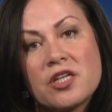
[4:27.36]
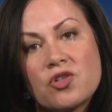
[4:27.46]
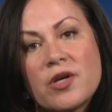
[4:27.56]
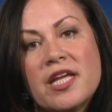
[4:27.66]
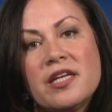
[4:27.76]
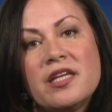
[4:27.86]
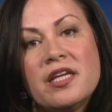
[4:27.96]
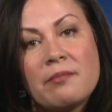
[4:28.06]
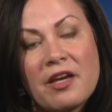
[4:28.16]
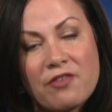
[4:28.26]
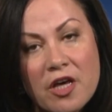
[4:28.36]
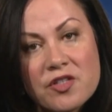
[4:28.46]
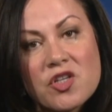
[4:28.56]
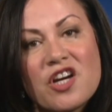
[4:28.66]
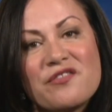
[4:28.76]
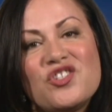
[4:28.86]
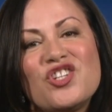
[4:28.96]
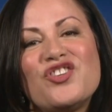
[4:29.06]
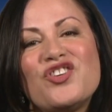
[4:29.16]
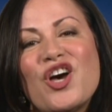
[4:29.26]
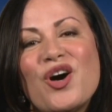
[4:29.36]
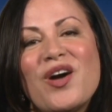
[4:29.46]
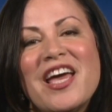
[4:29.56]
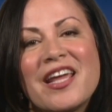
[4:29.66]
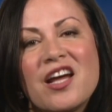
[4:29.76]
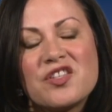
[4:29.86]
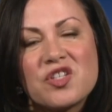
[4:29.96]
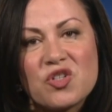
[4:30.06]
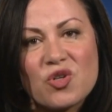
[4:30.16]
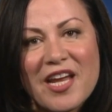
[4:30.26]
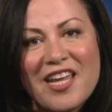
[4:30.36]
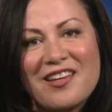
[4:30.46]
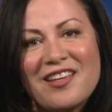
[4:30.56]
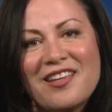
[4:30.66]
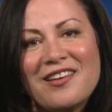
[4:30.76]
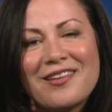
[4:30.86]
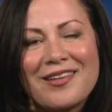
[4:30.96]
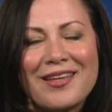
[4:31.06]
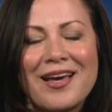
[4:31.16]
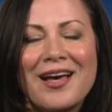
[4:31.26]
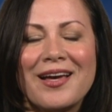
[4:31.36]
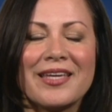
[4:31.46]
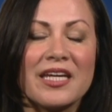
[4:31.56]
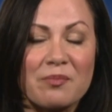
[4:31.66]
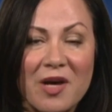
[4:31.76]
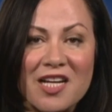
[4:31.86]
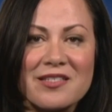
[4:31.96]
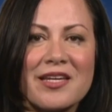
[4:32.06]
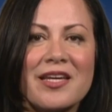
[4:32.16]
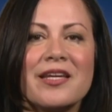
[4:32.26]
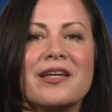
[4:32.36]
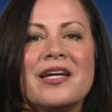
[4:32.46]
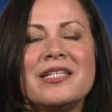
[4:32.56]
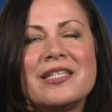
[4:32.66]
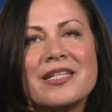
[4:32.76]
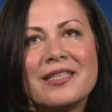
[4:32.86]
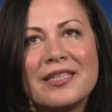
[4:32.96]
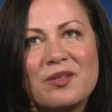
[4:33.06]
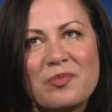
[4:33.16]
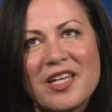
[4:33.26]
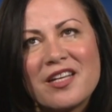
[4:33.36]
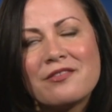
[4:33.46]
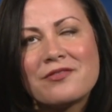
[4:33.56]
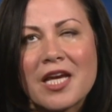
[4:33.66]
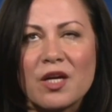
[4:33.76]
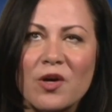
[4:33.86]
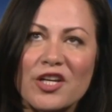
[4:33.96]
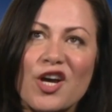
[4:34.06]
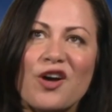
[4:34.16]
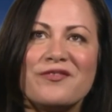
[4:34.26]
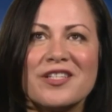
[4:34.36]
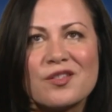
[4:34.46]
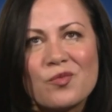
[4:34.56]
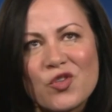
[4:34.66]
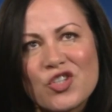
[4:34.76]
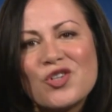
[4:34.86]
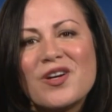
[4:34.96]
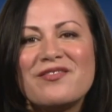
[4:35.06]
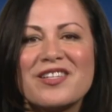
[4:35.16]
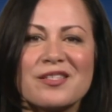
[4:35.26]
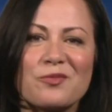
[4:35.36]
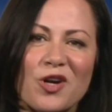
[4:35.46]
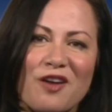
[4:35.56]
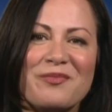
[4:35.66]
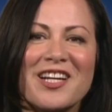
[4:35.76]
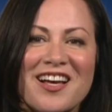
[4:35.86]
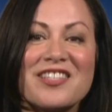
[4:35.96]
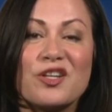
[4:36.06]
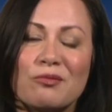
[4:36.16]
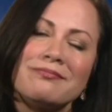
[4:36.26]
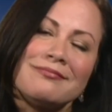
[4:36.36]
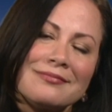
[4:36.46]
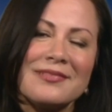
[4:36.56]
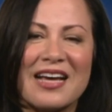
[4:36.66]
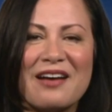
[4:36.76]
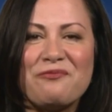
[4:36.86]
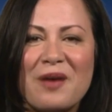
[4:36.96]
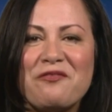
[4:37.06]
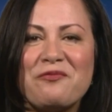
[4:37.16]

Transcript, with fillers: I trained in my father's art of Jeet Kune Do, and I also trained in uh, kickboxing. I did a little bit of Taekwondo. I've done some Wushu. I've done some Krav Maga. So I've, All right.